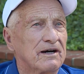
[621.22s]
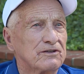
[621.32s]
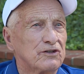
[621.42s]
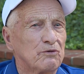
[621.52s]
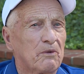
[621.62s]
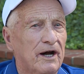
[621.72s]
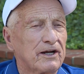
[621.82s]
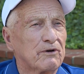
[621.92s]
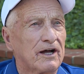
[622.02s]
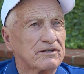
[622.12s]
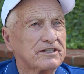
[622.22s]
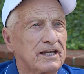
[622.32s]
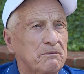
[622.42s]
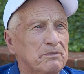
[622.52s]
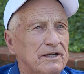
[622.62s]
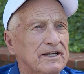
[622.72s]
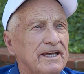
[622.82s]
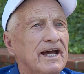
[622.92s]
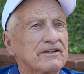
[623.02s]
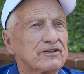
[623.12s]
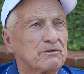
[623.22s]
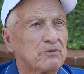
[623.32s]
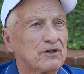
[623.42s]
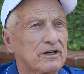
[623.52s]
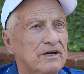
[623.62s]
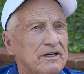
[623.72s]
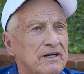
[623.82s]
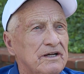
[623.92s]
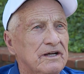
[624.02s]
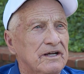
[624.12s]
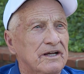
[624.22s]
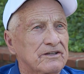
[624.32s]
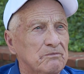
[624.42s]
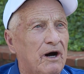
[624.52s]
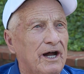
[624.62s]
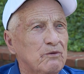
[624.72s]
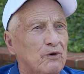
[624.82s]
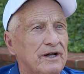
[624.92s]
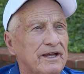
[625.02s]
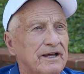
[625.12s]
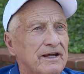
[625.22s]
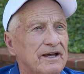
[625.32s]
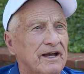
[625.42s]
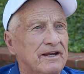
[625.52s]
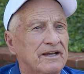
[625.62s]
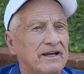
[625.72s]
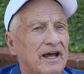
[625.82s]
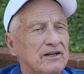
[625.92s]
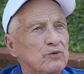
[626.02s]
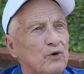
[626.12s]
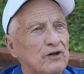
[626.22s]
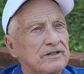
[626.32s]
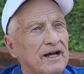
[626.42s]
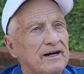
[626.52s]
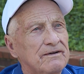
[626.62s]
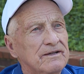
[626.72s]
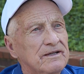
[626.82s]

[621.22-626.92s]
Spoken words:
do my groundskeeping against the book. It's my way, and it has worked out.